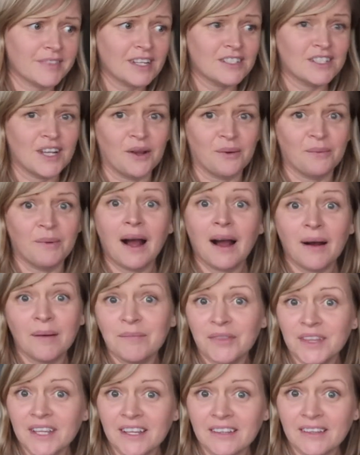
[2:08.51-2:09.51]
So
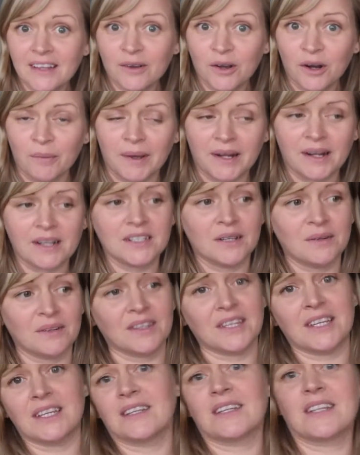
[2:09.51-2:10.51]
I'm thinking they're coming. I
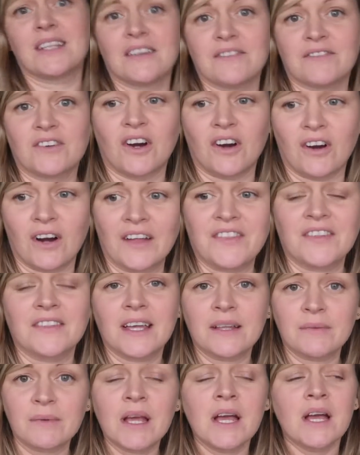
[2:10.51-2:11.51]
don't think they've got, I
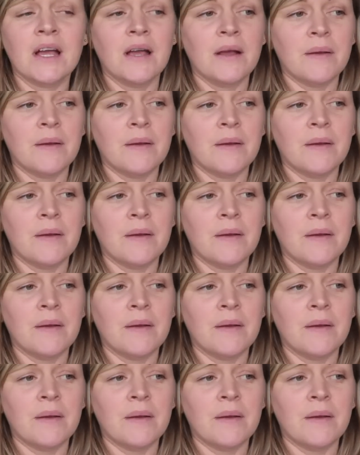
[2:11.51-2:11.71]
think